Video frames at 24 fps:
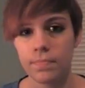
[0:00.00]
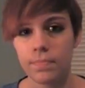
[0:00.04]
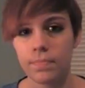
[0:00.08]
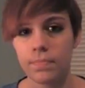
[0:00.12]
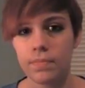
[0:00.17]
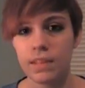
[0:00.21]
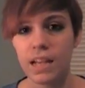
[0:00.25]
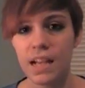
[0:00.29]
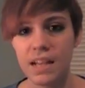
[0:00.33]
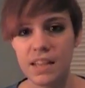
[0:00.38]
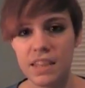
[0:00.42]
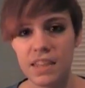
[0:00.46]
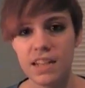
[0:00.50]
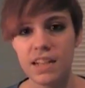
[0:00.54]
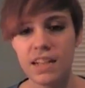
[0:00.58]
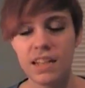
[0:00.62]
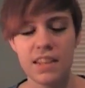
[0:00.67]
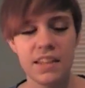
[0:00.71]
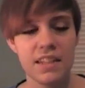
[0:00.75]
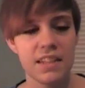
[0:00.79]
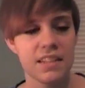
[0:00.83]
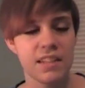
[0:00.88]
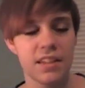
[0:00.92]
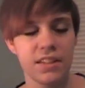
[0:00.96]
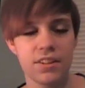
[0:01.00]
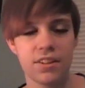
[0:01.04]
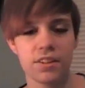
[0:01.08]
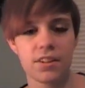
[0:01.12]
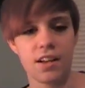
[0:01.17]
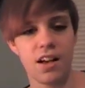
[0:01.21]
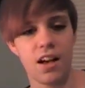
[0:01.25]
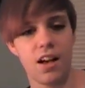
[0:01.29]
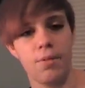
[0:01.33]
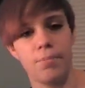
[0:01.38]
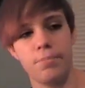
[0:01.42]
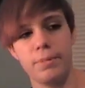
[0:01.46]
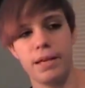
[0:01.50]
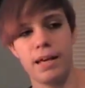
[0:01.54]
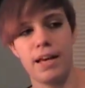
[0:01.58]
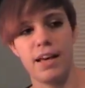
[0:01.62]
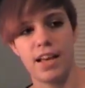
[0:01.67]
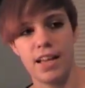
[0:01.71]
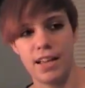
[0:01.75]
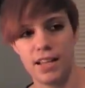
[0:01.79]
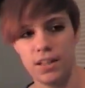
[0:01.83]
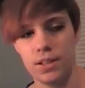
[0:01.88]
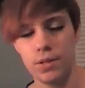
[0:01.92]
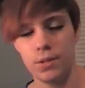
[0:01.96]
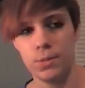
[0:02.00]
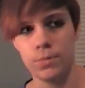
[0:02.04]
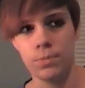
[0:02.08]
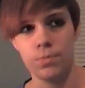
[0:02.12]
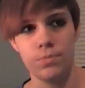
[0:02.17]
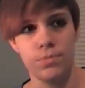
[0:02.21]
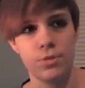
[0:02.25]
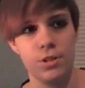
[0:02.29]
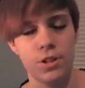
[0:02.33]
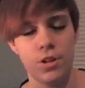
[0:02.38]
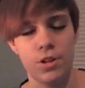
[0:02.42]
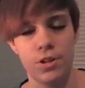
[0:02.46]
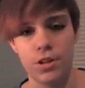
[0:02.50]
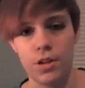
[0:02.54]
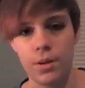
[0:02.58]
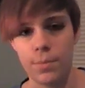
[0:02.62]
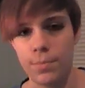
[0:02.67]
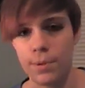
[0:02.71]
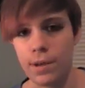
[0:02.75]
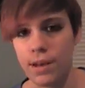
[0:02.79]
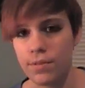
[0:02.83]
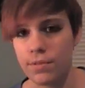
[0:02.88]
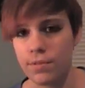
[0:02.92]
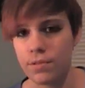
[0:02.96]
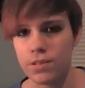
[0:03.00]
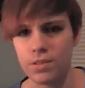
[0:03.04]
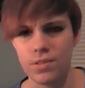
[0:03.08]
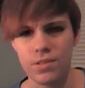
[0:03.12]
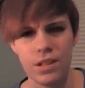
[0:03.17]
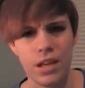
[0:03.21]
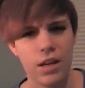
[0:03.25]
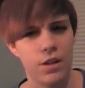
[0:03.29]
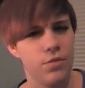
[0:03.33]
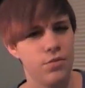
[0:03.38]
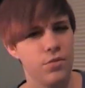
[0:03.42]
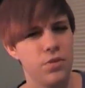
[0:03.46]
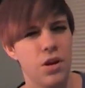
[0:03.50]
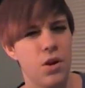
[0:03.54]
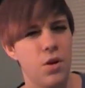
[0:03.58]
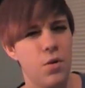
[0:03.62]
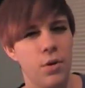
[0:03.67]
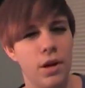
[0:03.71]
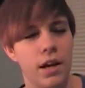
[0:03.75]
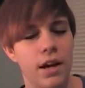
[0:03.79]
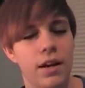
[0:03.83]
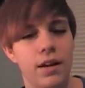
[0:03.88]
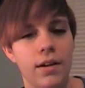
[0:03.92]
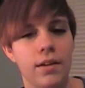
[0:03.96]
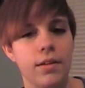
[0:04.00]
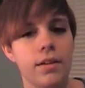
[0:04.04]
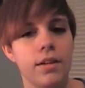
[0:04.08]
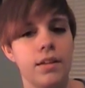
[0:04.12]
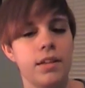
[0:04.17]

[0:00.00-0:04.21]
Nathan and this other cop guy who showed up out of nowhere,